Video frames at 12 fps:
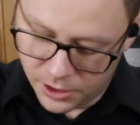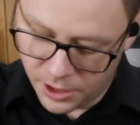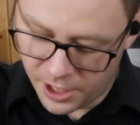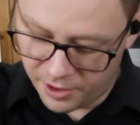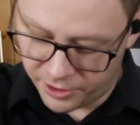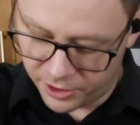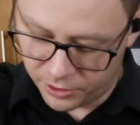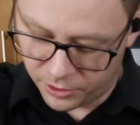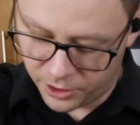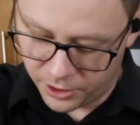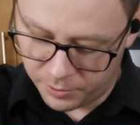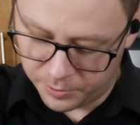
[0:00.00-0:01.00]
heavy
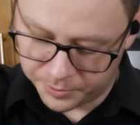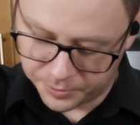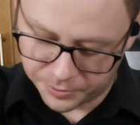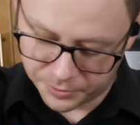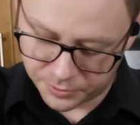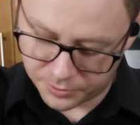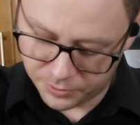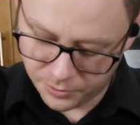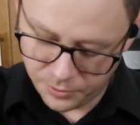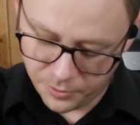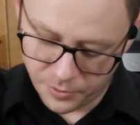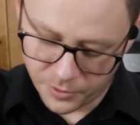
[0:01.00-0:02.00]
cream
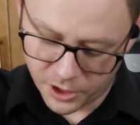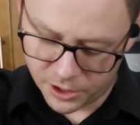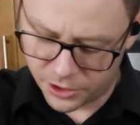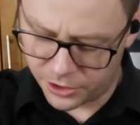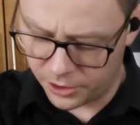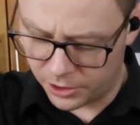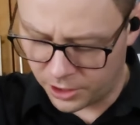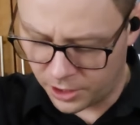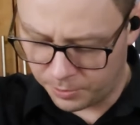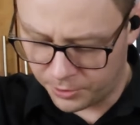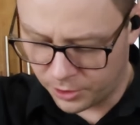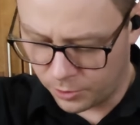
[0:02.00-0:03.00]
stirred
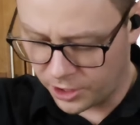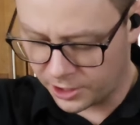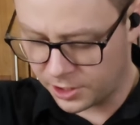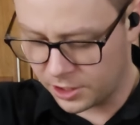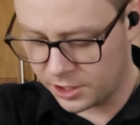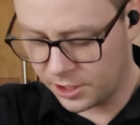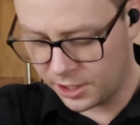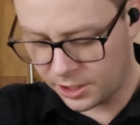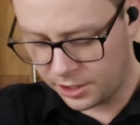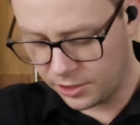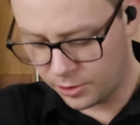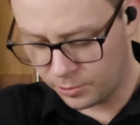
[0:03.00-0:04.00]
up. You don't want it to
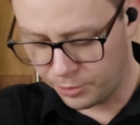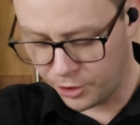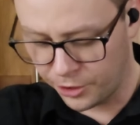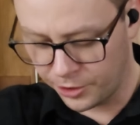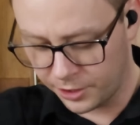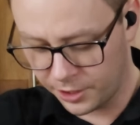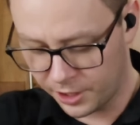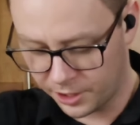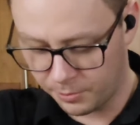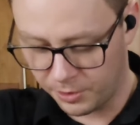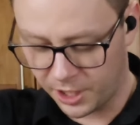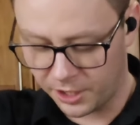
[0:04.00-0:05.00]
stick or burn at
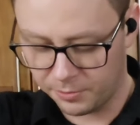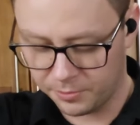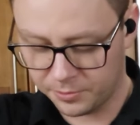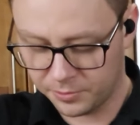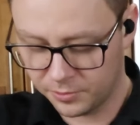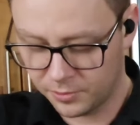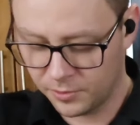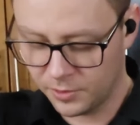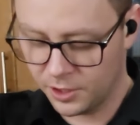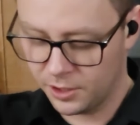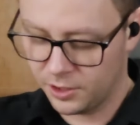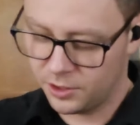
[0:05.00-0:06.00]
the bottom.
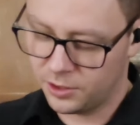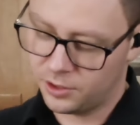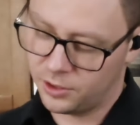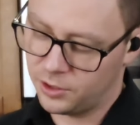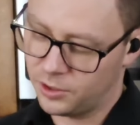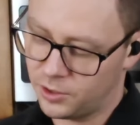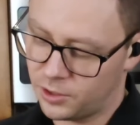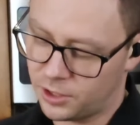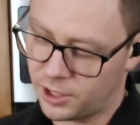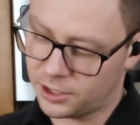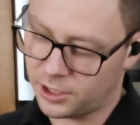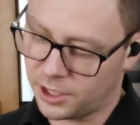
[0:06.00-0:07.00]
Just
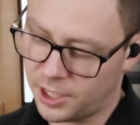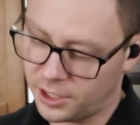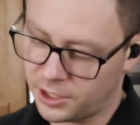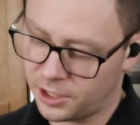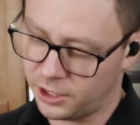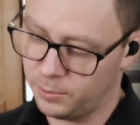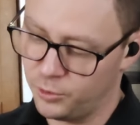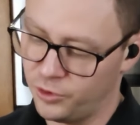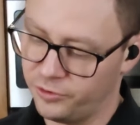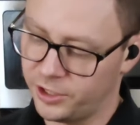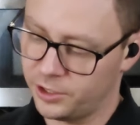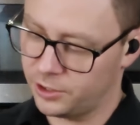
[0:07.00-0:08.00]
like to constantly
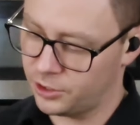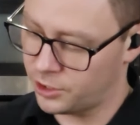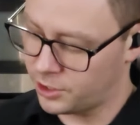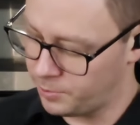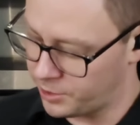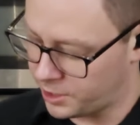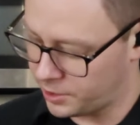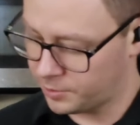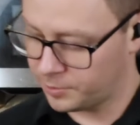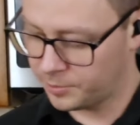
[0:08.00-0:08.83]
move it just a bit.